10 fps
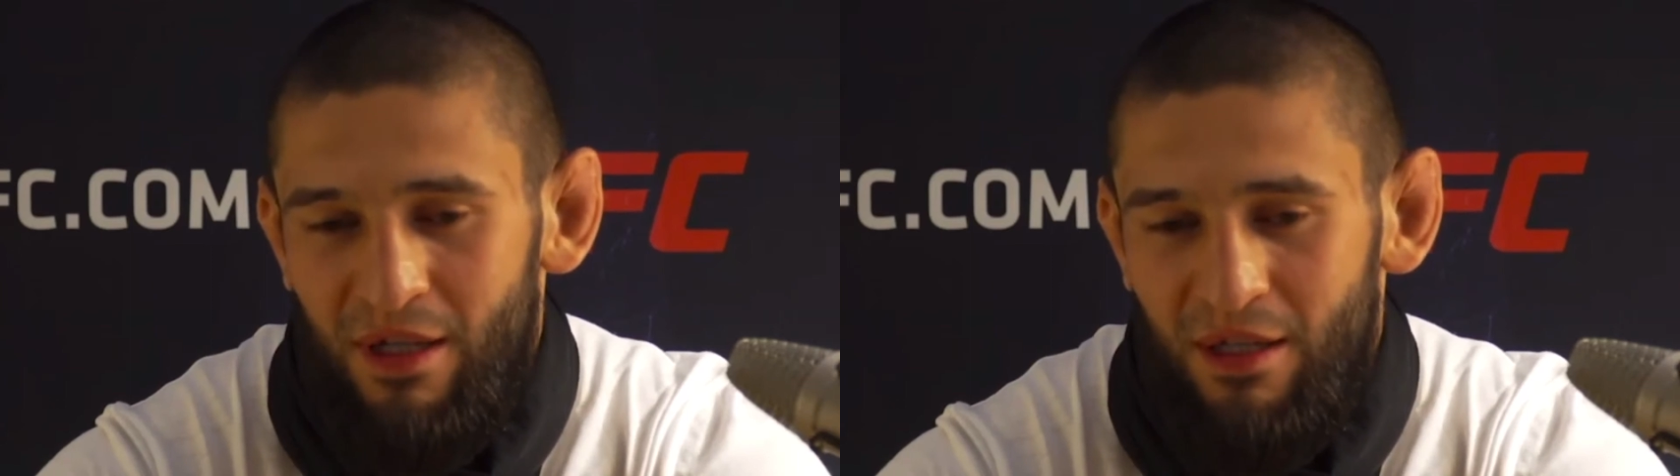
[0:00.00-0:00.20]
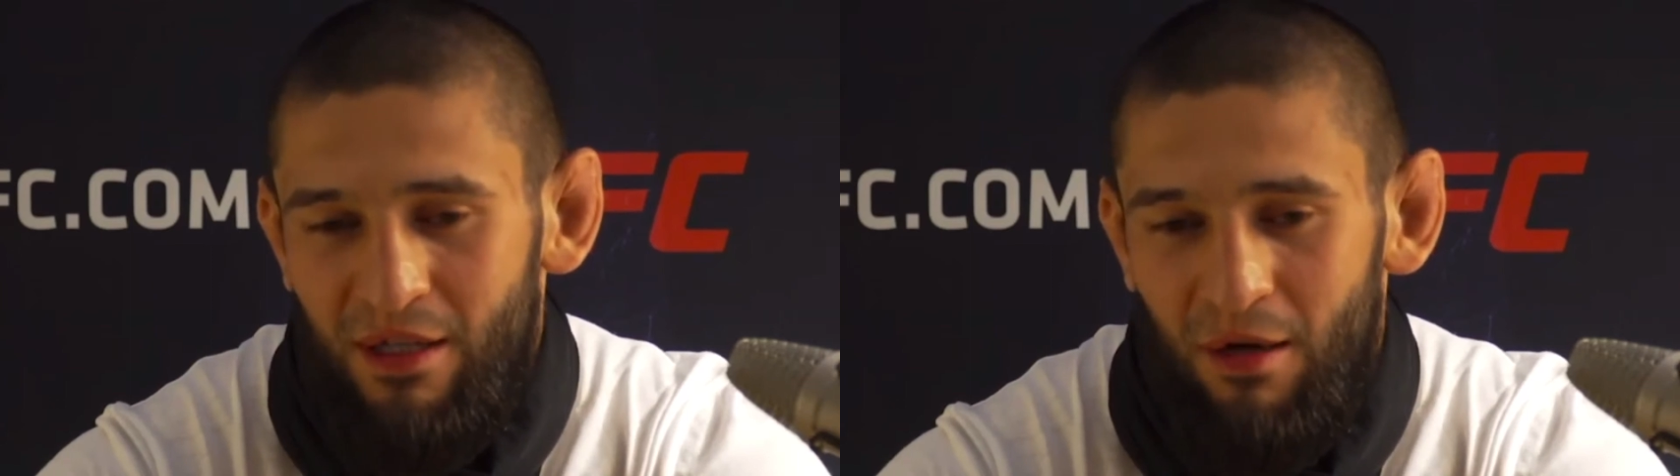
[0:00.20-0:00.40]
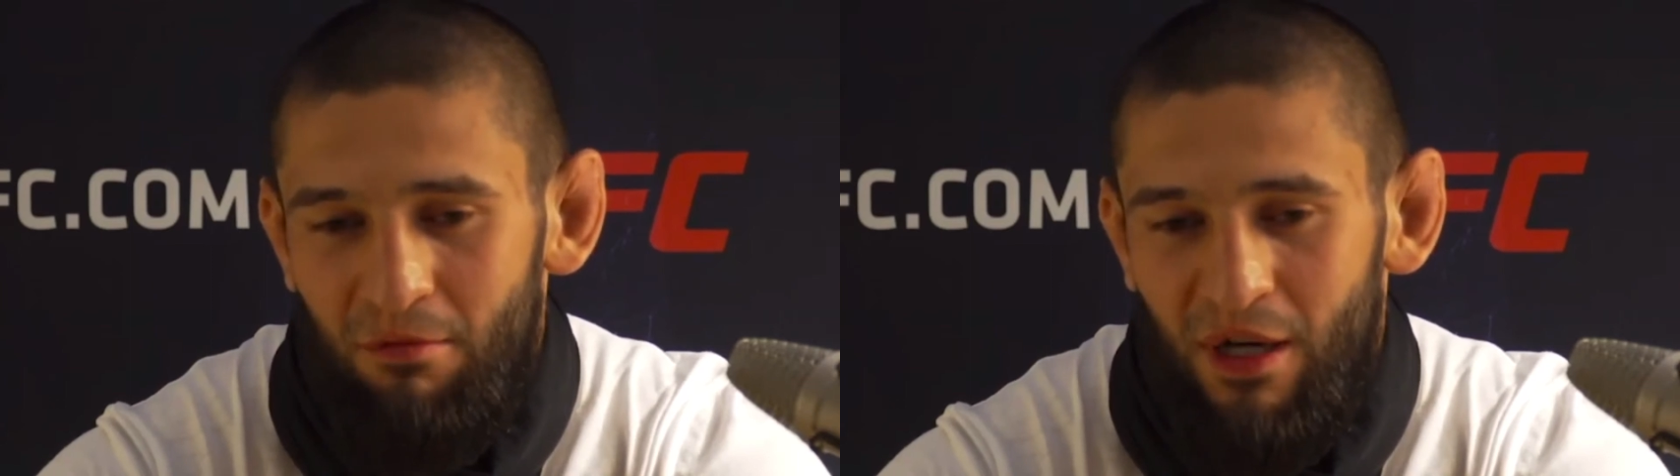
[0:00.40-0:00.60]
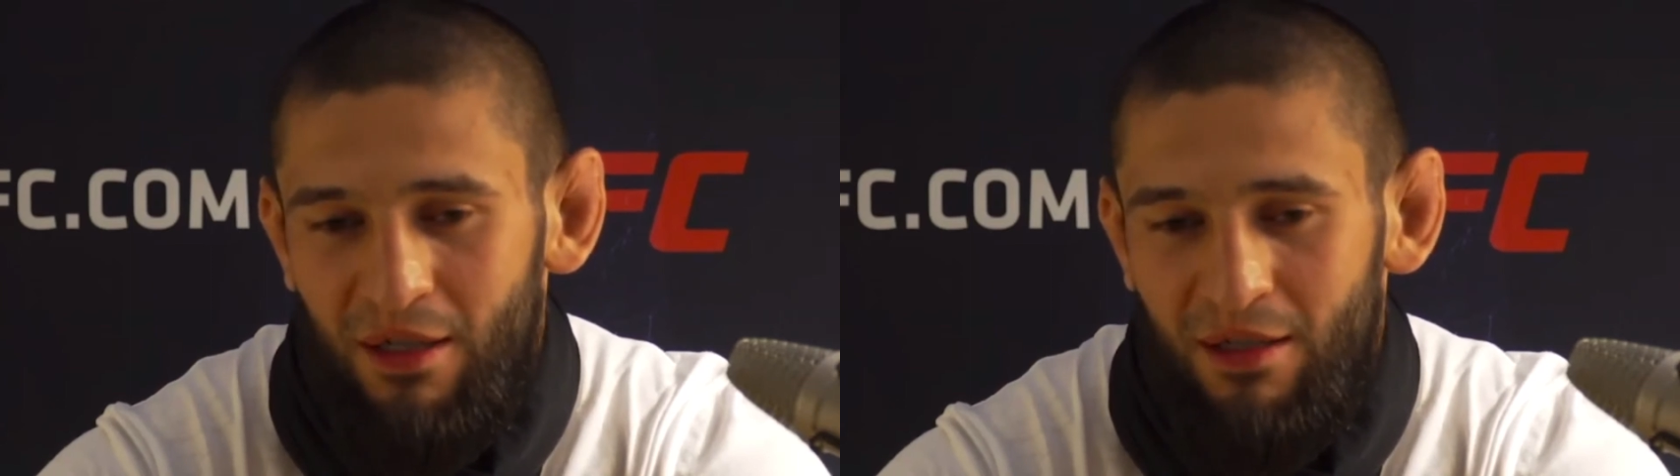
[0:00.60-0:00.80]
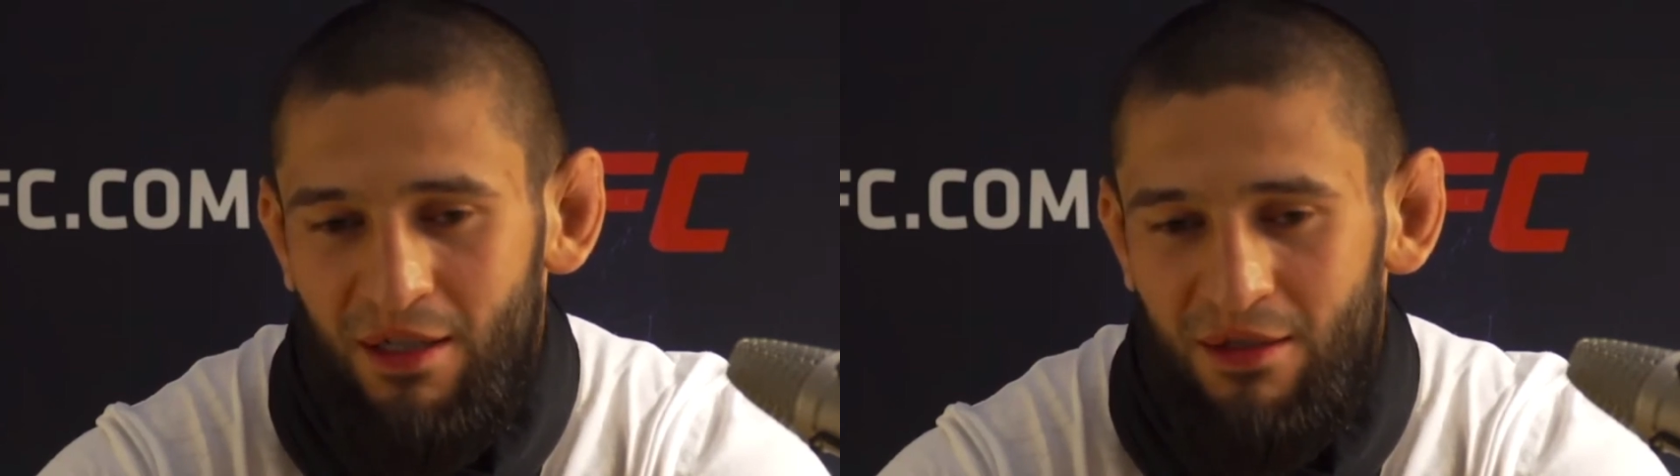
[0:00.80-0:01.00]
then come
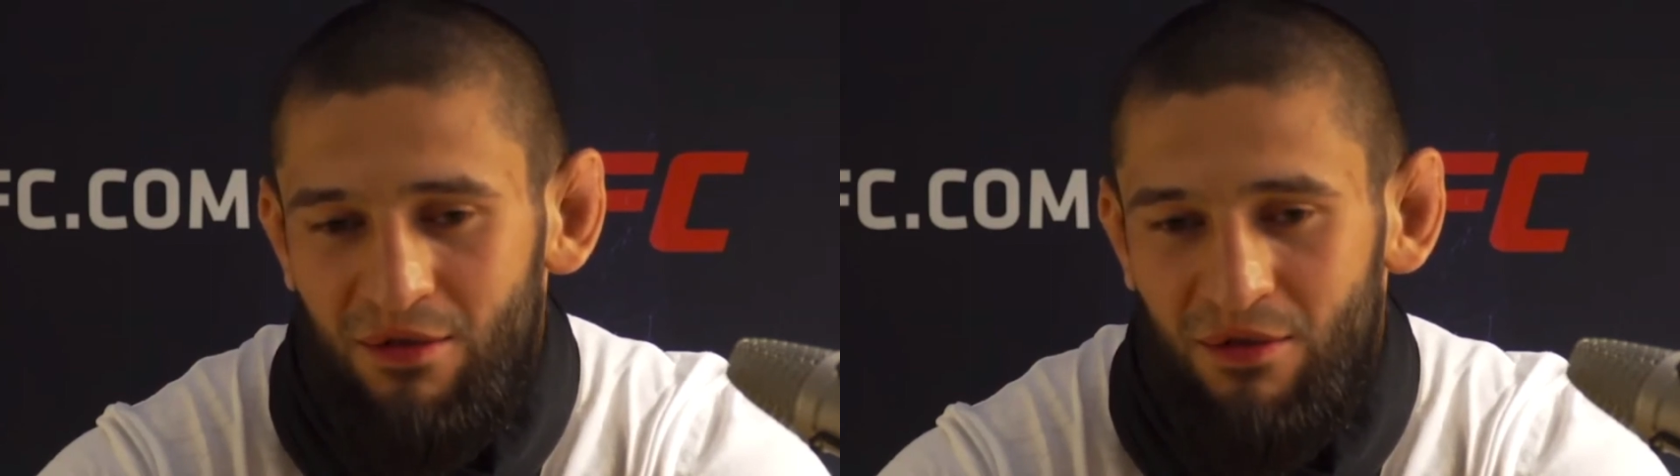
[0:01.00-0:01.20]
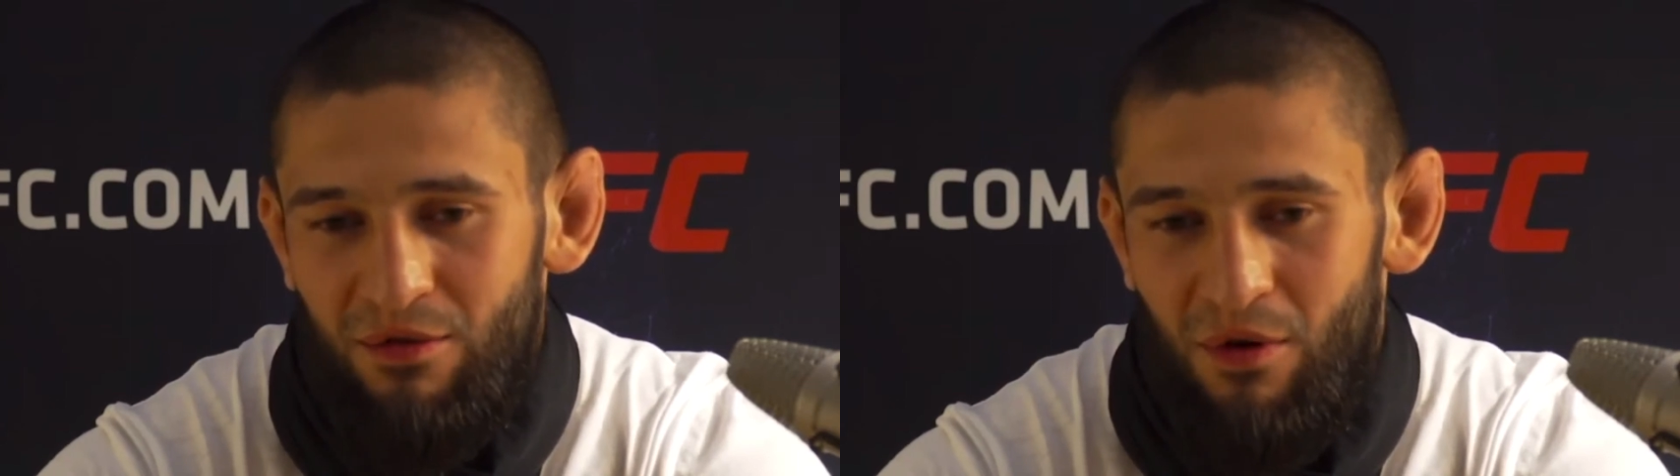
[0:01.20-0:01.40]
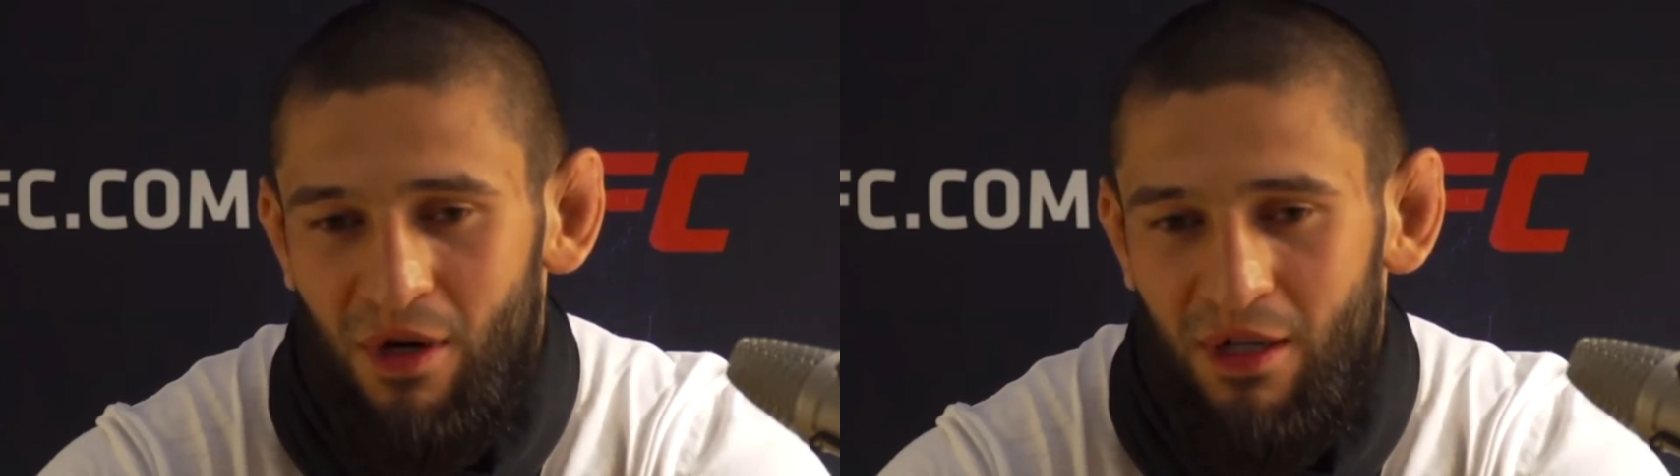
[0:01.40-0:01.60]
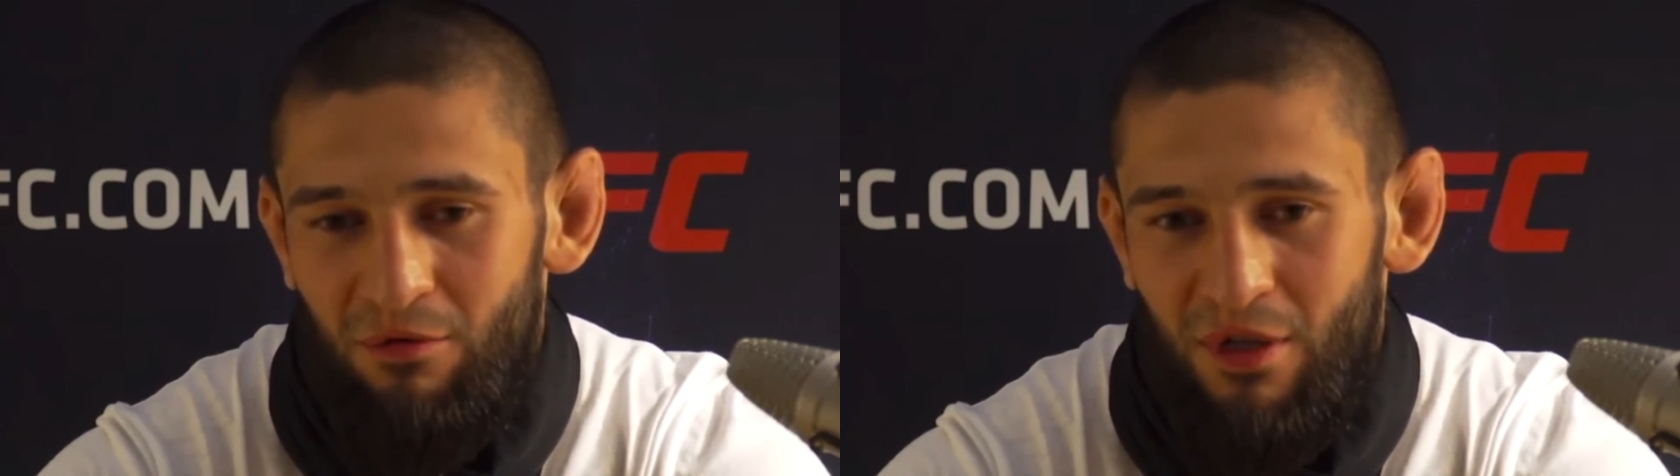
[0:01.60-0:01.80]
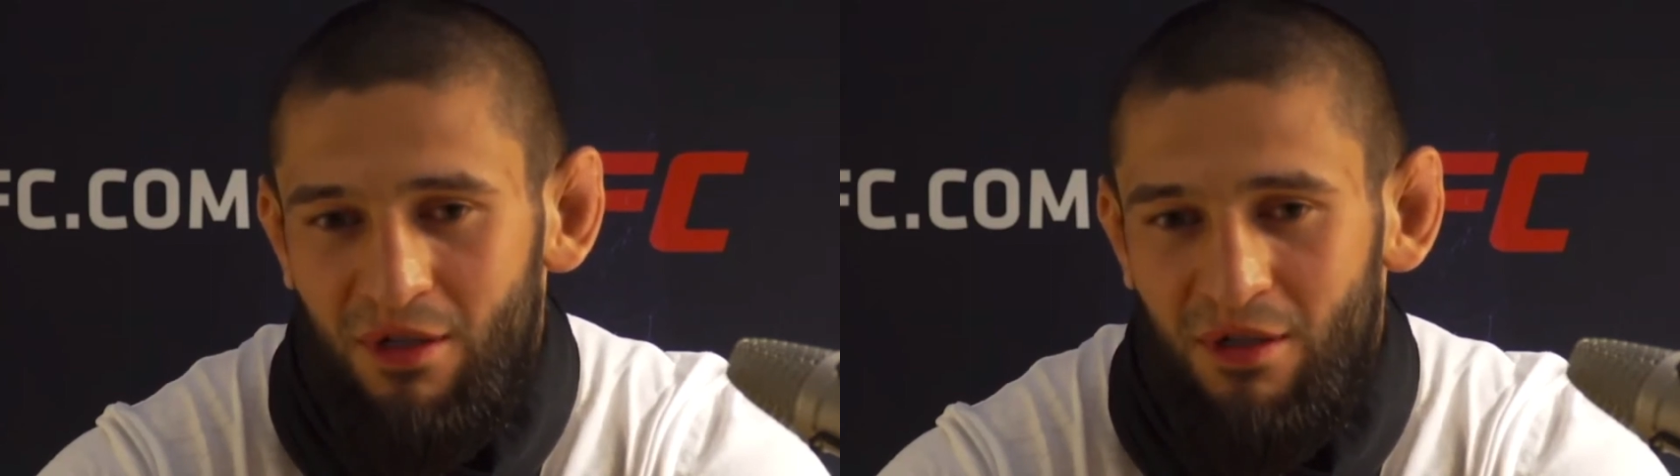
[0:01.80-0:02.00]
back, like start to
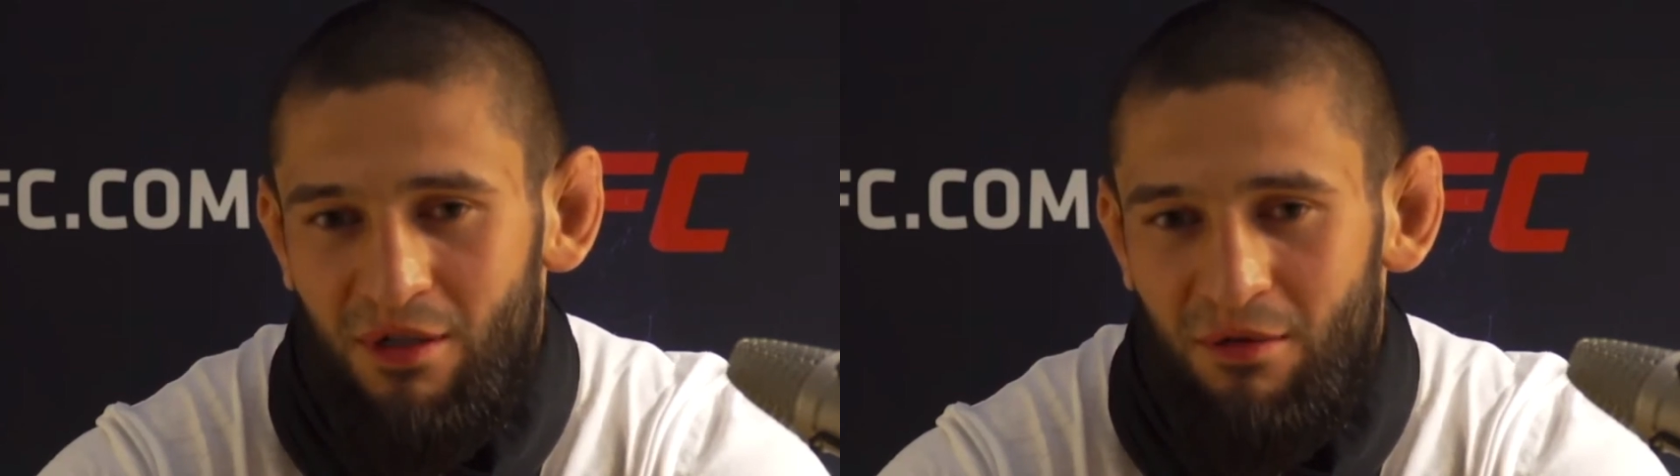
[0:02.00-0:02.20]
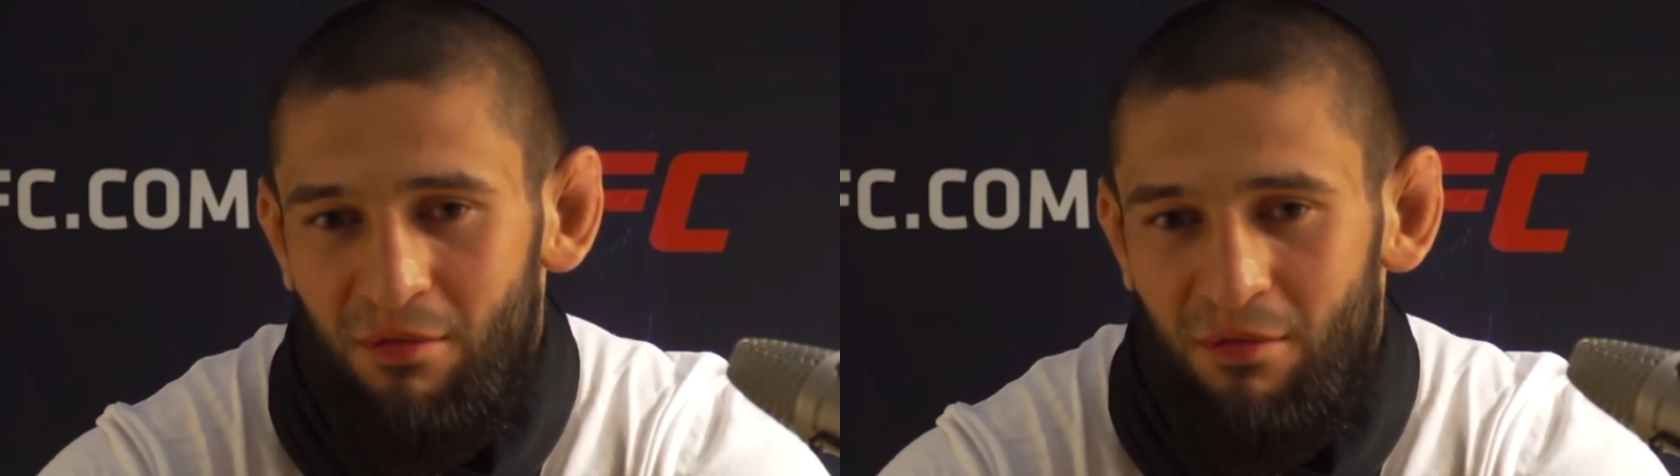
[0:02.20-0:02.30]
hard work.